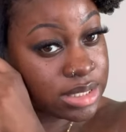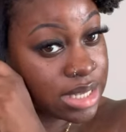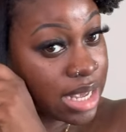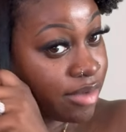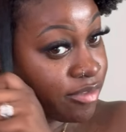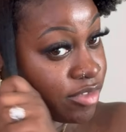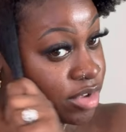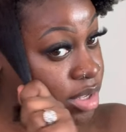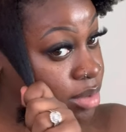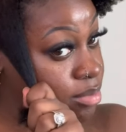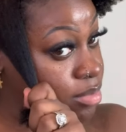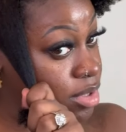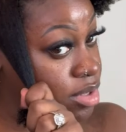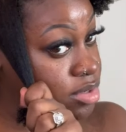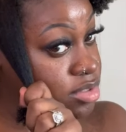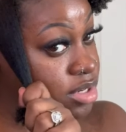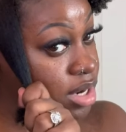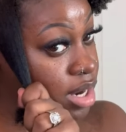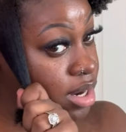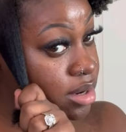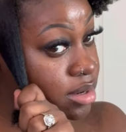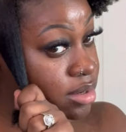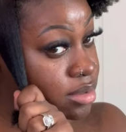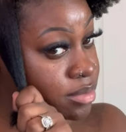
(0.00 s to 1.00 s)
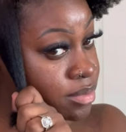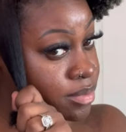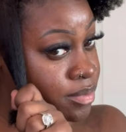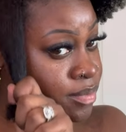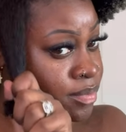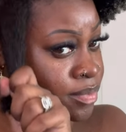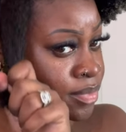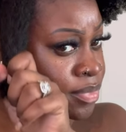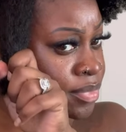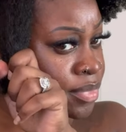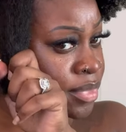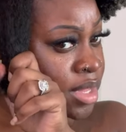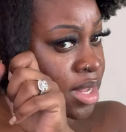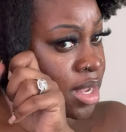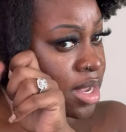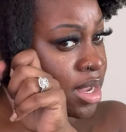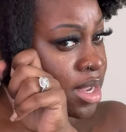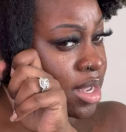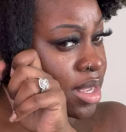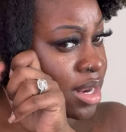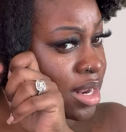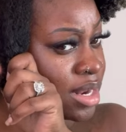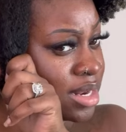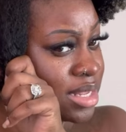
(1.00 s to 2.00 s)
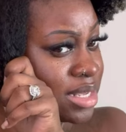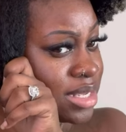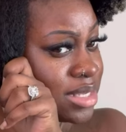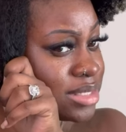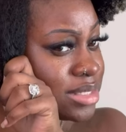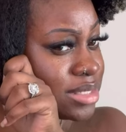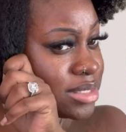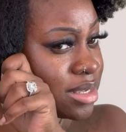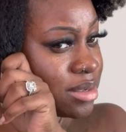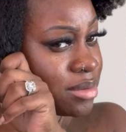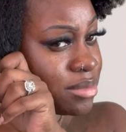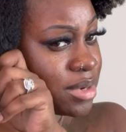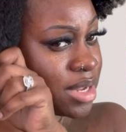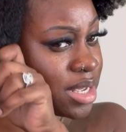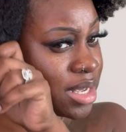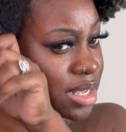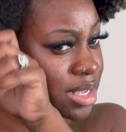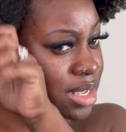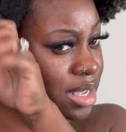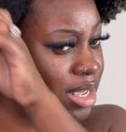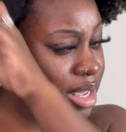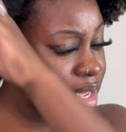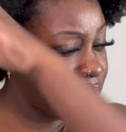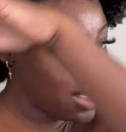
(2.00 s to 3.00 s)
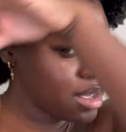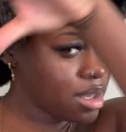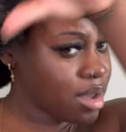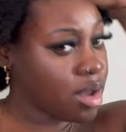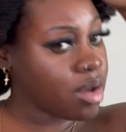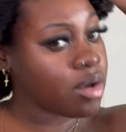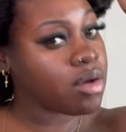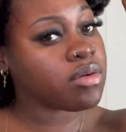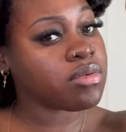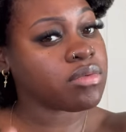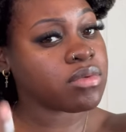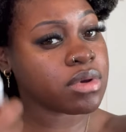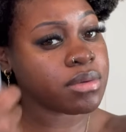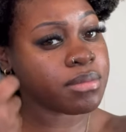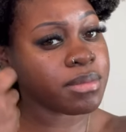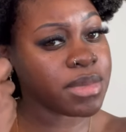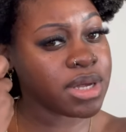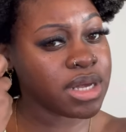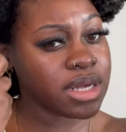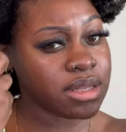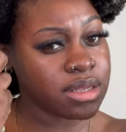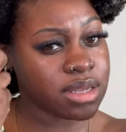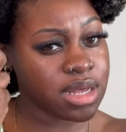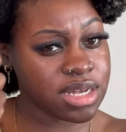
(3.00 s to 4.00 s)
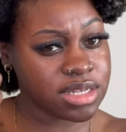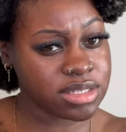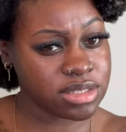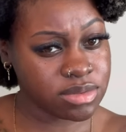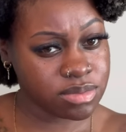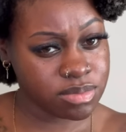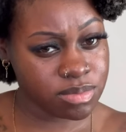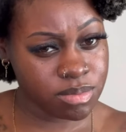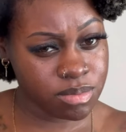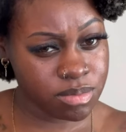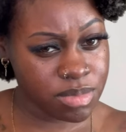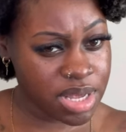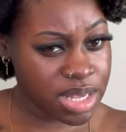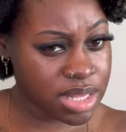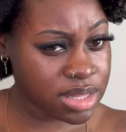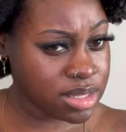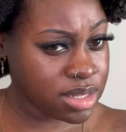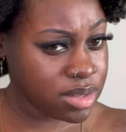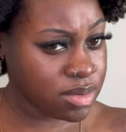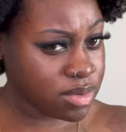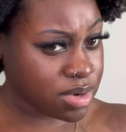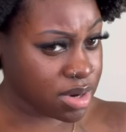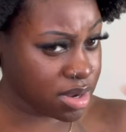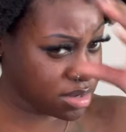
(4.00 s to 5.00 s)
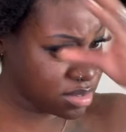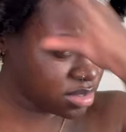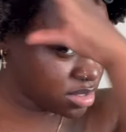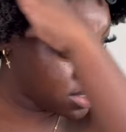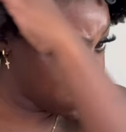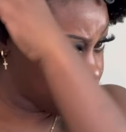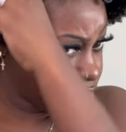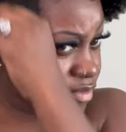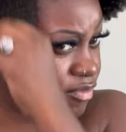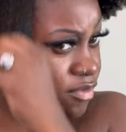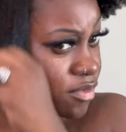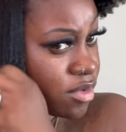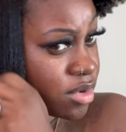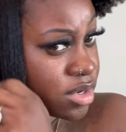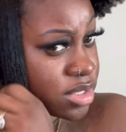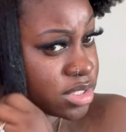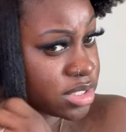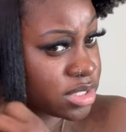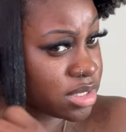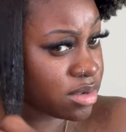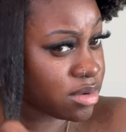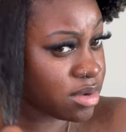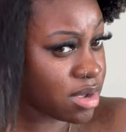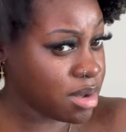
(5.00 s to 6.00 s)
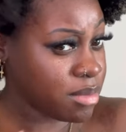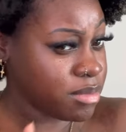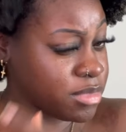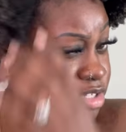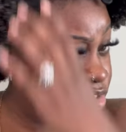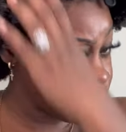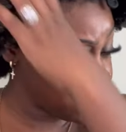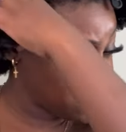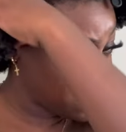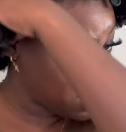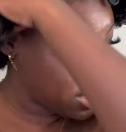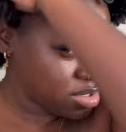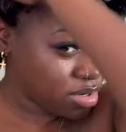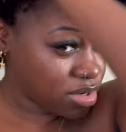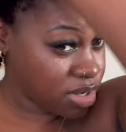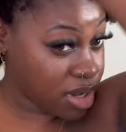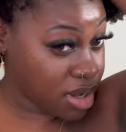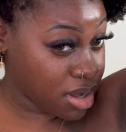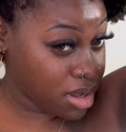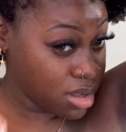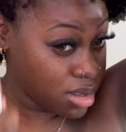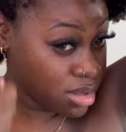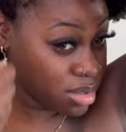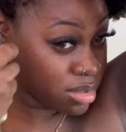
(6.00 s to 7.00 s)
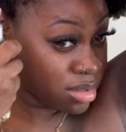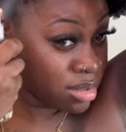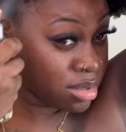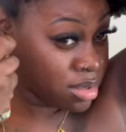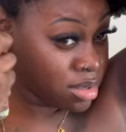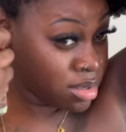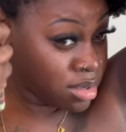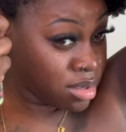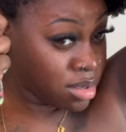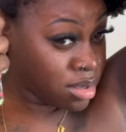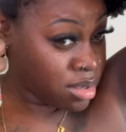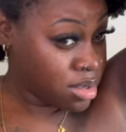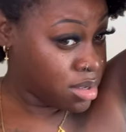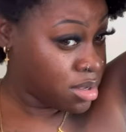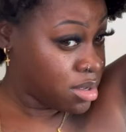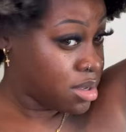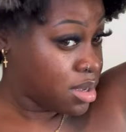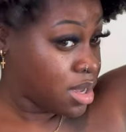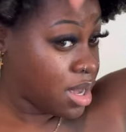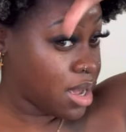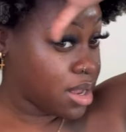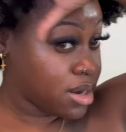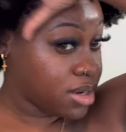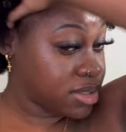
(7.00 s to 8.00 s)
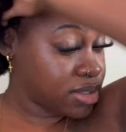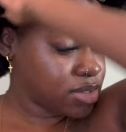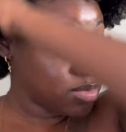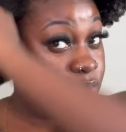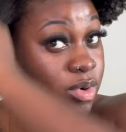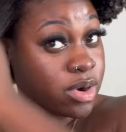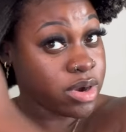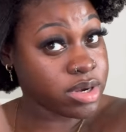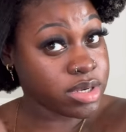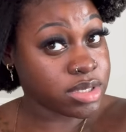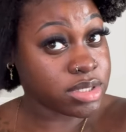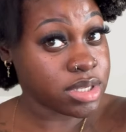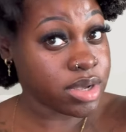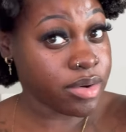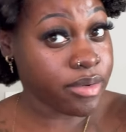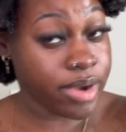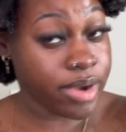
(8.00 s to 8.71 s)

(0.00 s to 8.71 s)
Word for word: have a good blow dryer. And I need something that can hang on with me. That's mainly what I was looking for. So I'm gonna just show y'all how this works, all